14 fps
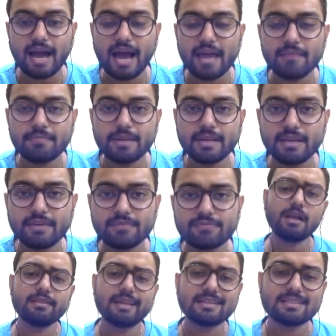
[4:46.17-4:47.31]
I believe
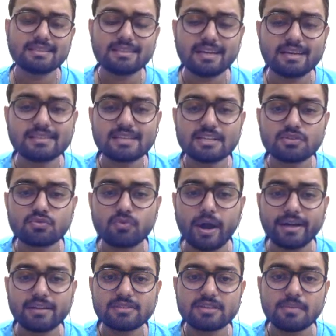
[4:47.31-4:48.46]
that Synthetix has
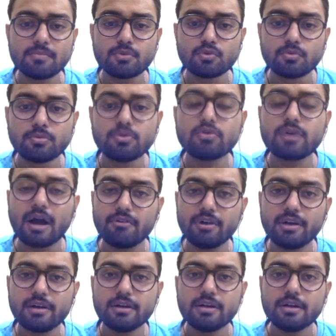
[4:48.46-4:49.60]
quite some room to
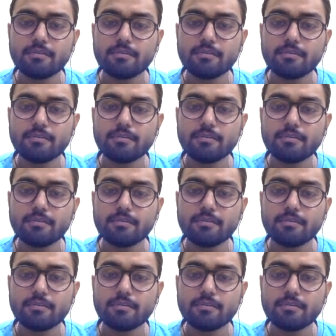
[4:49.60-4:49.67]
cover,